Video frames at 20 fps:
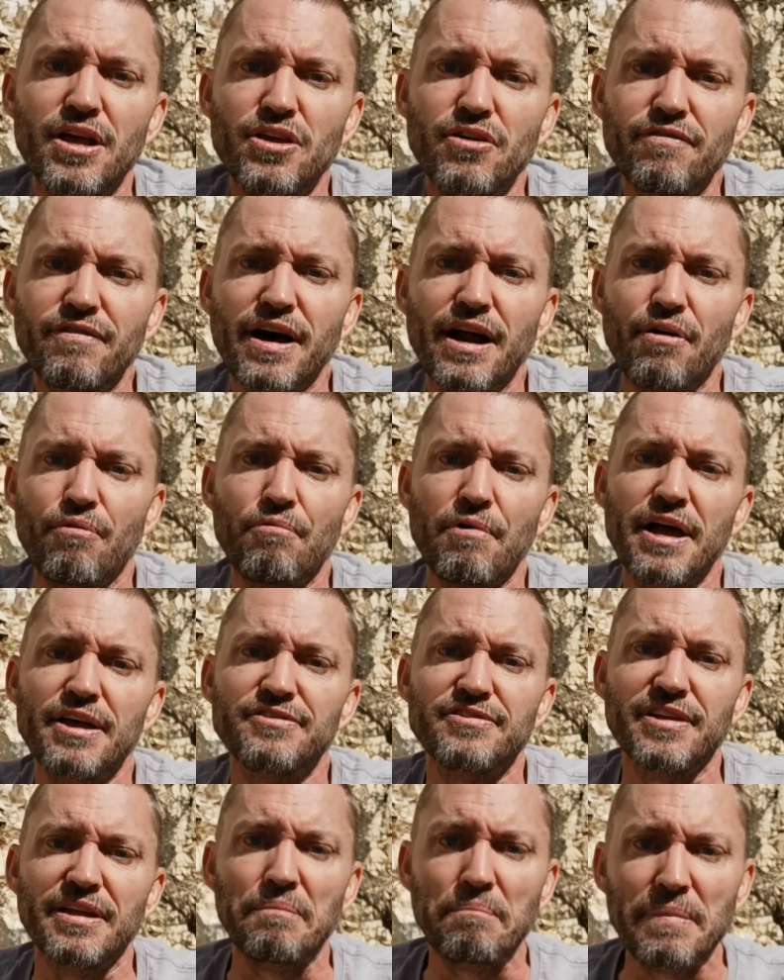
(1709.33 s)
You've got to
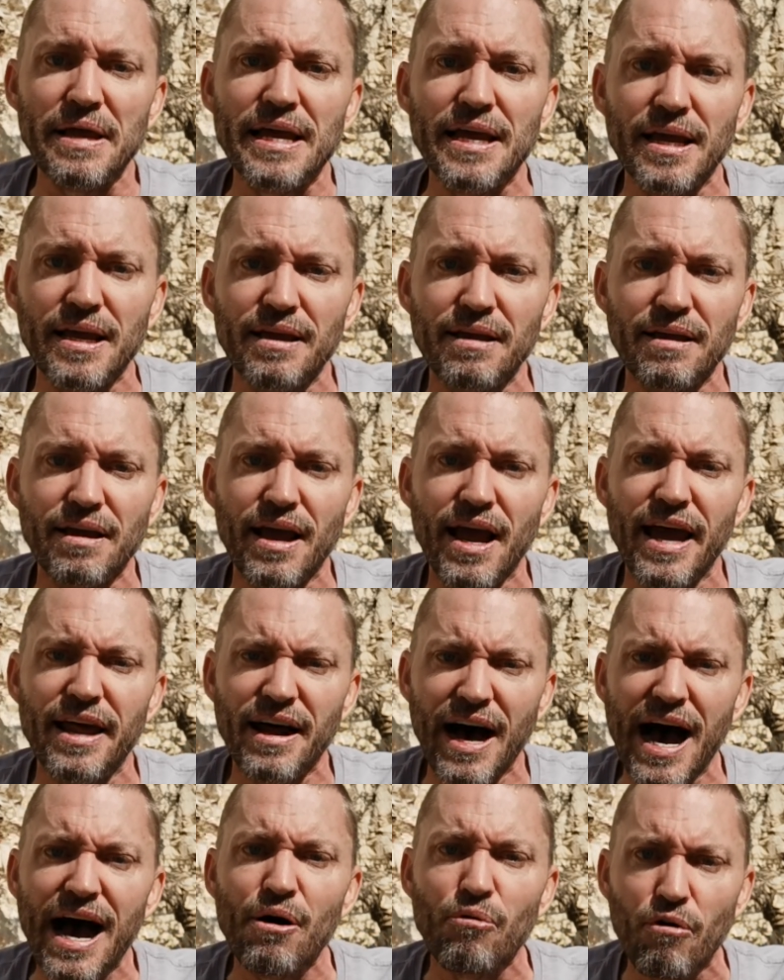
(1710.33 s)
rest in me.
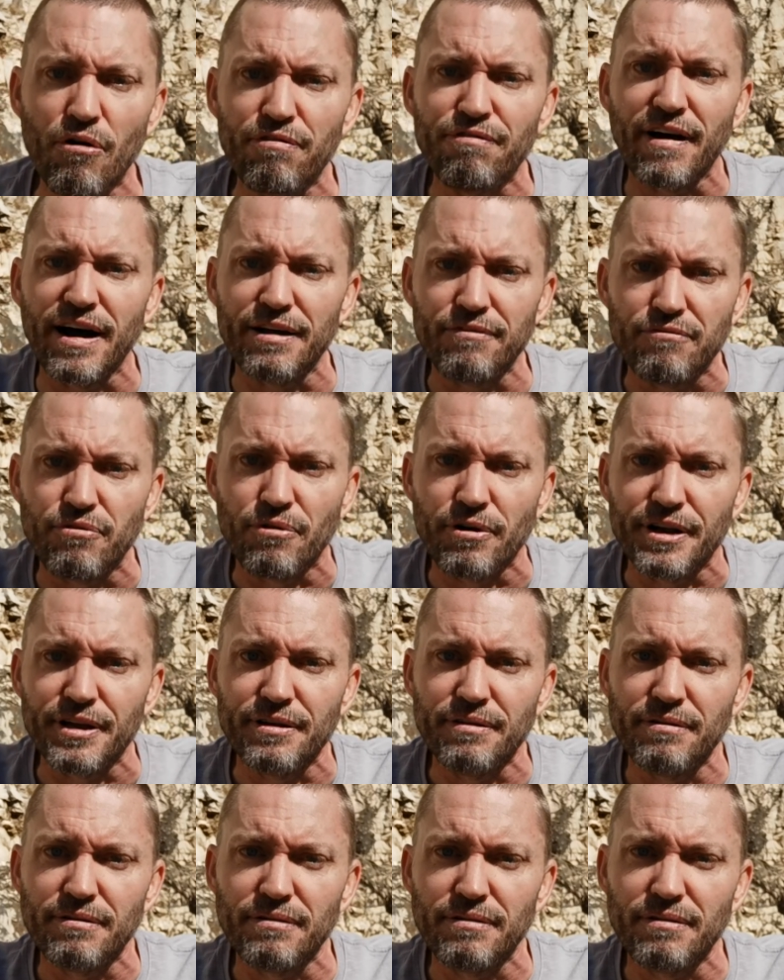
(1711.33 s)
And I will fight for
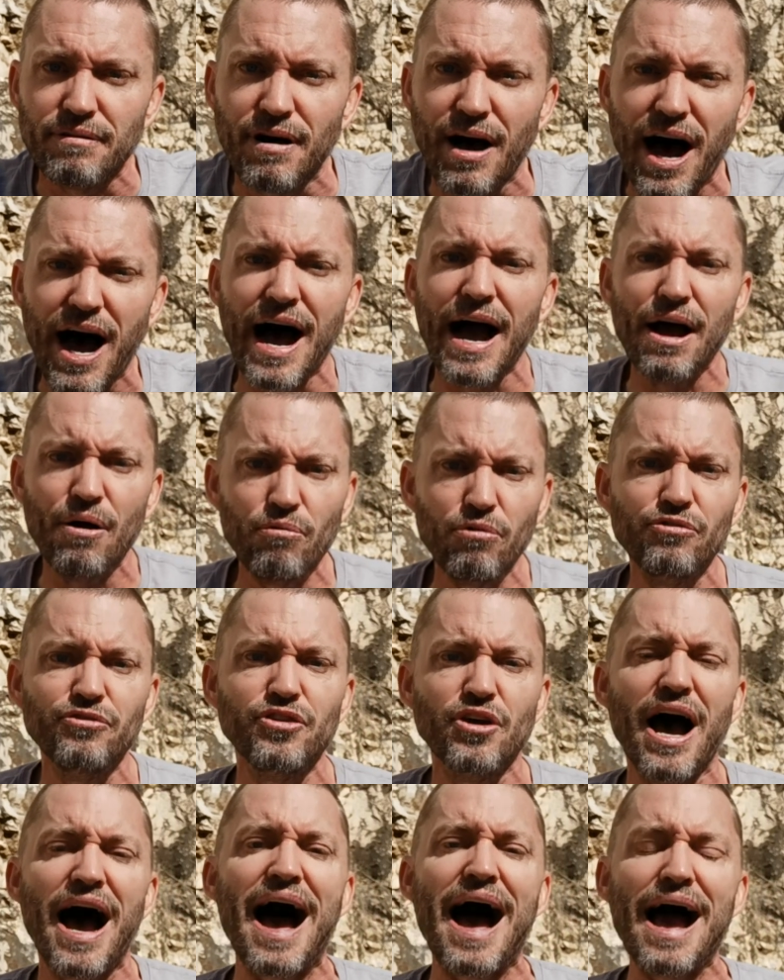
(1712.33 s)
you. I will
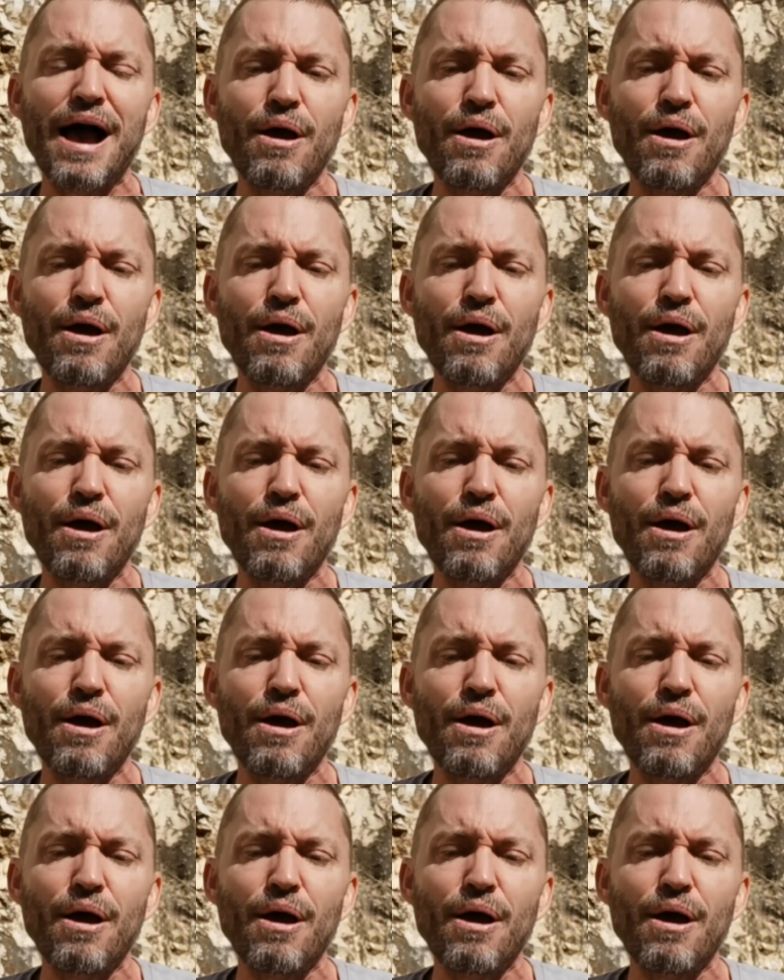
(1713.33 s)
do